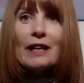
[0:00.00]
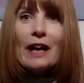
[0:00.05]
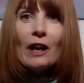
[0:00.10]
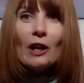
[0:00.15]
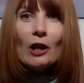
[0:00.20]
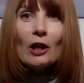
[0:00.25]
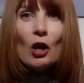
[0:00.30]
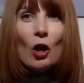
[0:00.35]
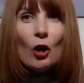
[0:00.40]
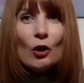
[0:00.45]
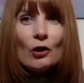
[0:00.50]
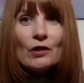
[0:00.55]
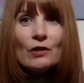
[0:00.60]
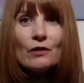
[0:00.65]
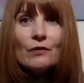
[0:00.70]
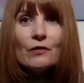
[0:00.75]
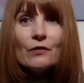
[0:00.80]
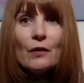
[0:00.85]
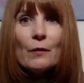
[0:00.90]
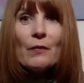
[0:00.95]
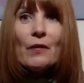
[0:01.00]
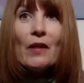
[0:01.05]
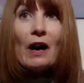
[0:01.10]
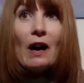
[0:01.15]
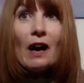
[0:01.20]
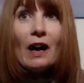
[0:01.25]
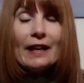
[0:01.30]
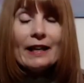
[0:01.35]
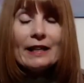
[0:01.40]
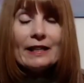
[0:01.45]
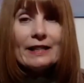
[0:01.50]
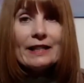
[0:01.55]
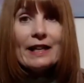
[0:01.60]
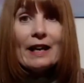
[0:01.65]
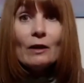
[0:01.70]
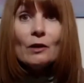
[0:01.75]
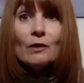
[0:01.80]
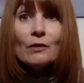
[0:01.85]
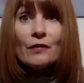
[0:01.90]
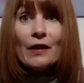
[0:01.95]
a lot of the higher
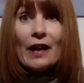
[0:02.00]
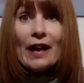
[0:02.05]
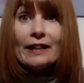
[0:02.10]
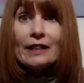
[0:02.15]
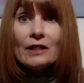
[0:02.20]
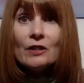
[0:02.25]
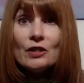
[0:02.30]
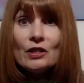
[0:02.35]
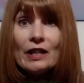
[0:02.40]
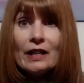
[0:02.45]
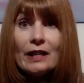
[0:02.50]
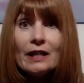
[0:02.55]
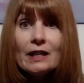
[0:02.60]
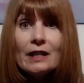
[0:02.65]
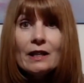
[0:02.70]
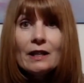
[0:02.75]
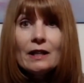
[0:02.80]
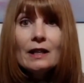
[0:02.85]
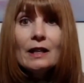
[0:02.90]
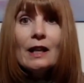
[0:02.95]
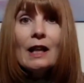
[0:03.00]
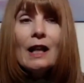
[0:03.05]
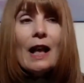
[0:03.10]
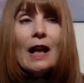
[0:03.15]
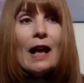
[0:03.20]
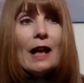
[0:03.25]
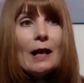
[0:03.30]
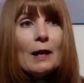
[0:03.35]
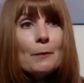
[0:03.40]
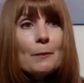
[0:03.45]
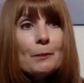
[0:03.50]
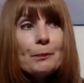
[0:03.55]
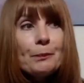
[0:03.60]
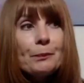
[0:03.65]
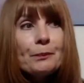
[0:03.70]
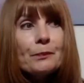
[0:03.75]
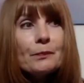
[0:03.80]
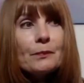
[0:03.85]
self energy. And